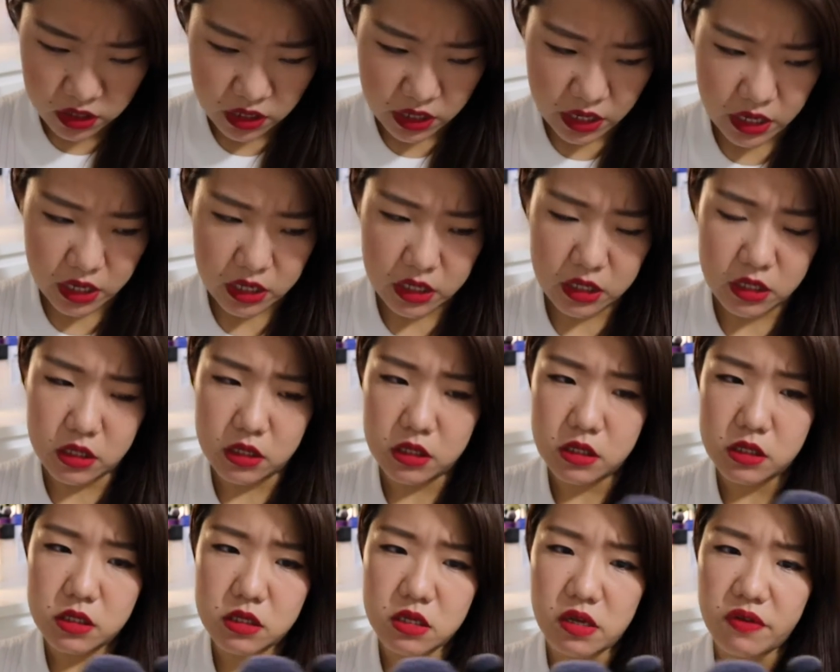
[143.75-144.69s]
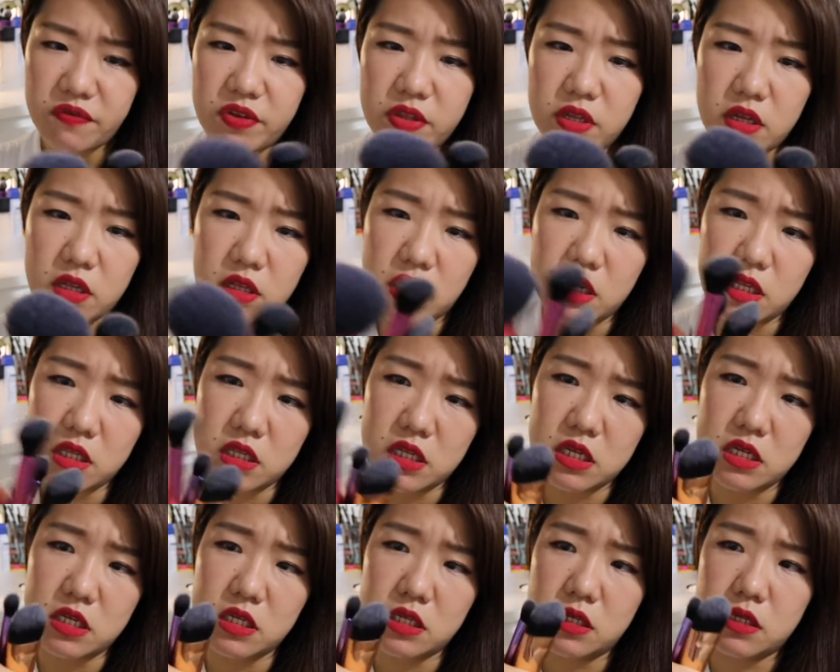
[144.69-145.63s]
And definitely
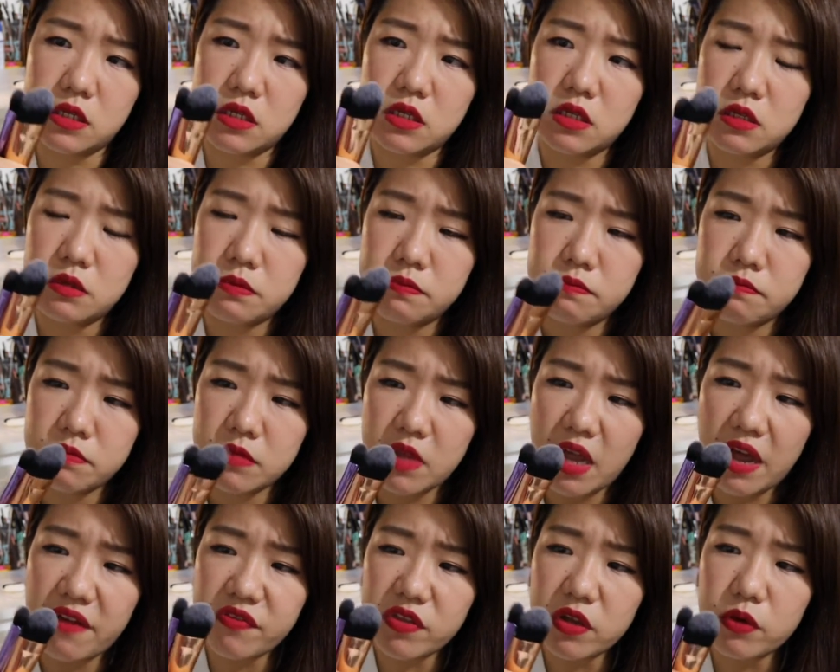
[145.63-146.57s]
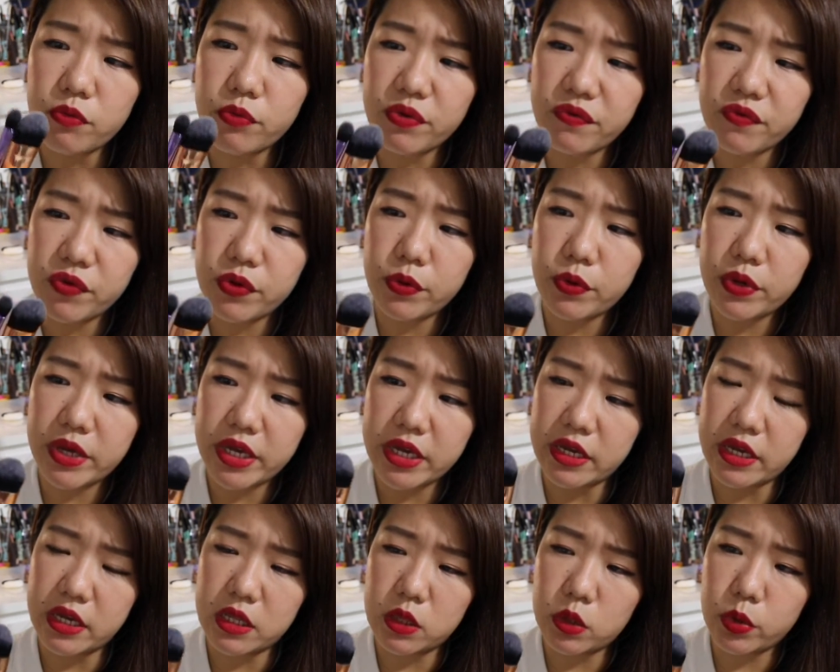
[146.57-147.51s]
this, after
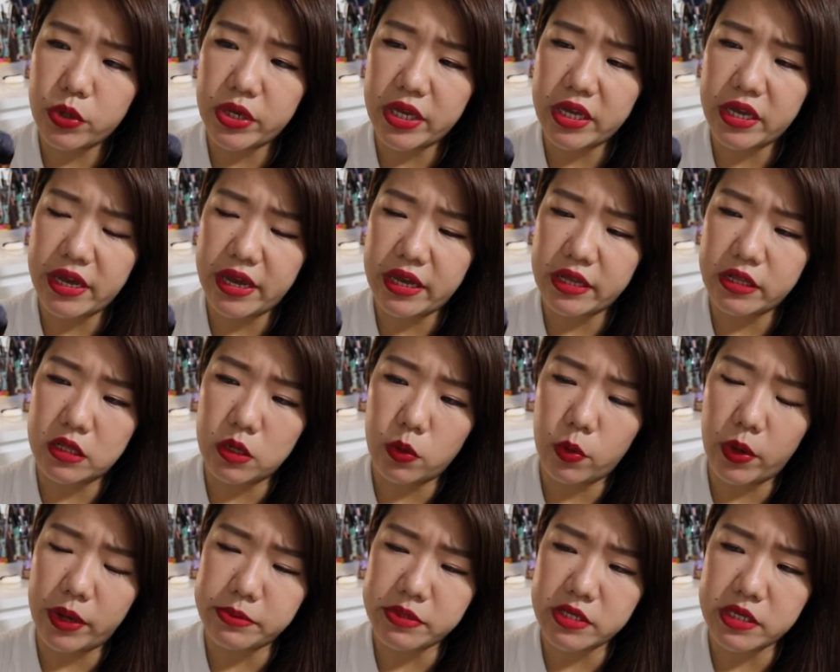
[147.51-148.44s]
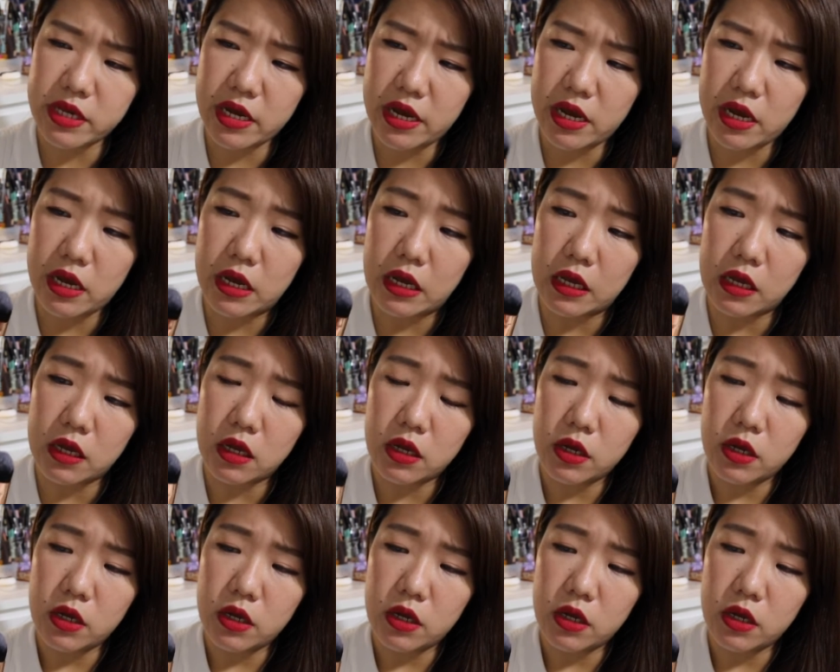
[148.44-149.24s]
reviewing and looking at the website,